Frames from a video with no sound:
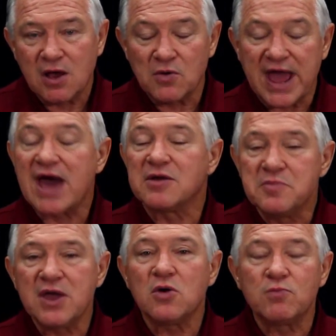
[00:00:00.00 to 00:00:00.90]
on how to
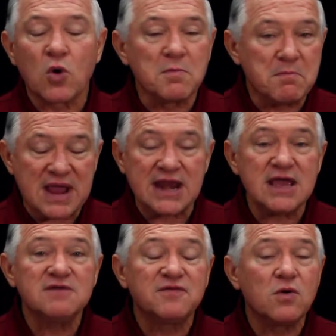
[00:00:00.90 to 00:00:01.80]
build more
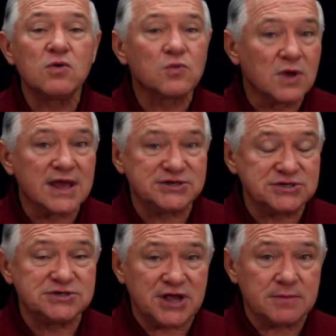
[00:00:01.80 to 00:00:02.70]
meaningful
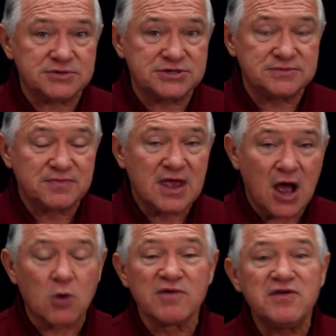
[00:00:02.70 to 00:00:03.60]
relationships.
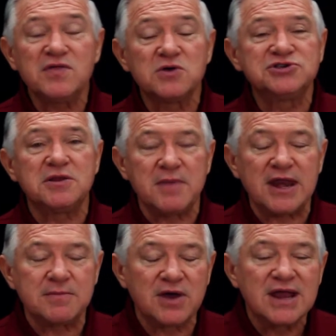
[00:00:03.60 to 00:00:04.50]
I'll review those in a
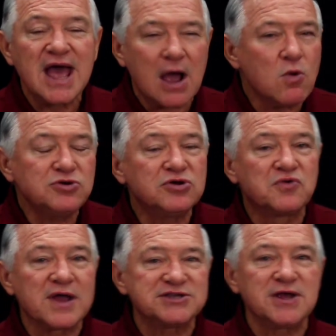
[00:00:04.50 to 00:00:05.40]
minute, but I want to
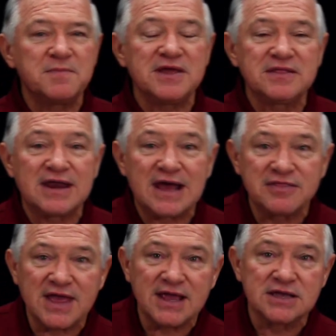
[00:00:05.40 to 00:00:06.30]
address something that I
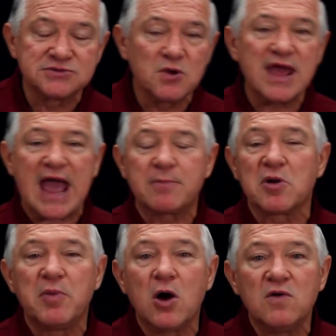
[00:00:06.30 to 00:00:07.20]
think is really
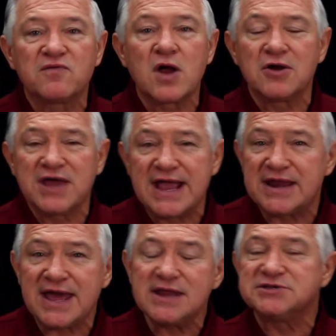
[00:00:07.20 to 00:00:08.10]
apropos for our day,
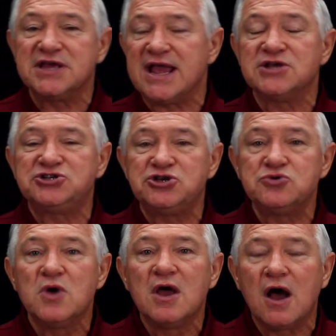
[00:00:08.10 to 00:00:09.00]
and that is the
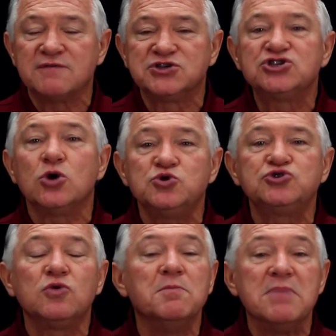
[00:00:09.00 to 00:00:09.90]
issue of
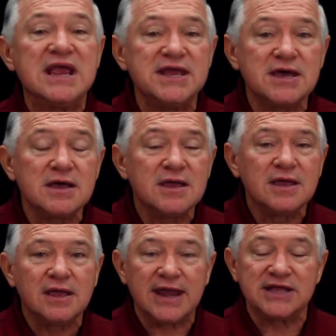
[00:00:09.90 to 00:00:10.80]
social media
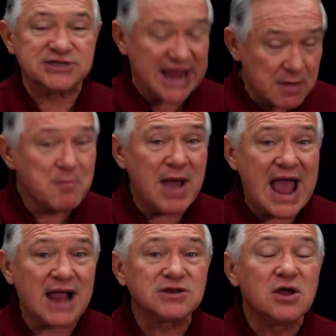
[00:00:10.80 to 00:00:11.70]
and its
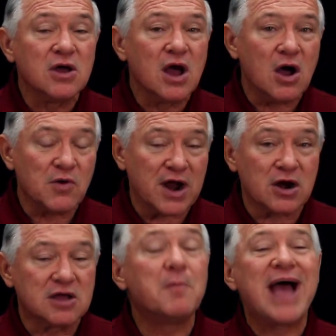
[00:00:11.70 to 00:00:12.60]
impact on
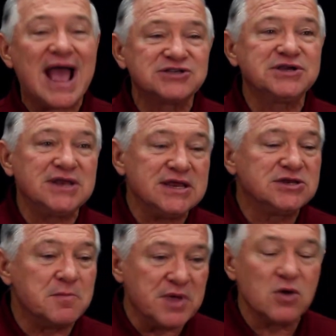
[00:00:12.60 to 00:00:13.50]
our capacity
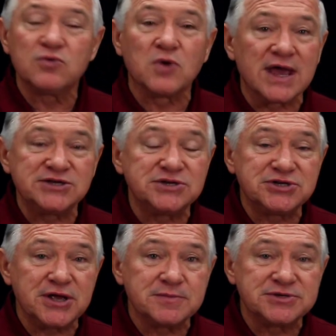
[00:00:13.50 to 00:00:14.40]
to build
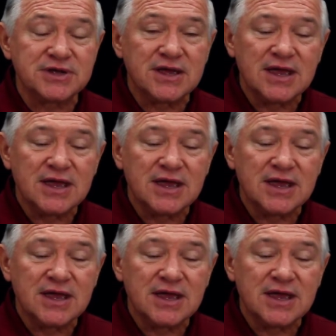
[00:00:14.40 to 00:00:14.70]
relationships.